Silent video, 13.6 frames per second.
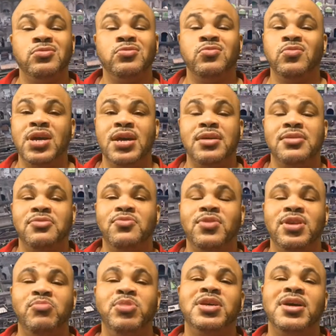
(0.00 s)
You do not
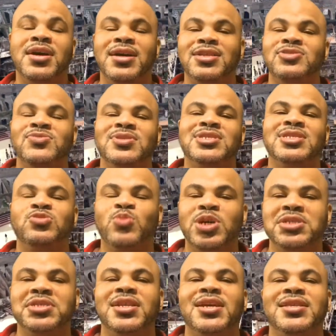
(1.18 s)
want to be caught into a
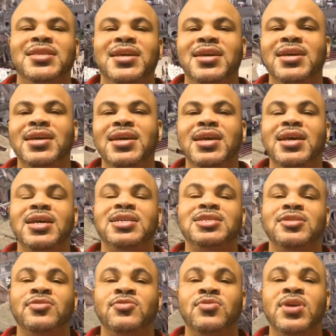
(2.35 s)
situation like that.
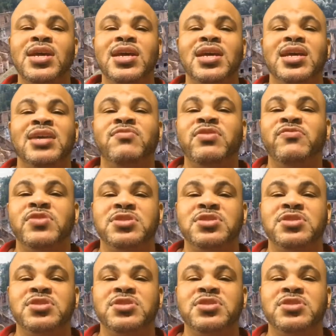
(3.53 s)
So even if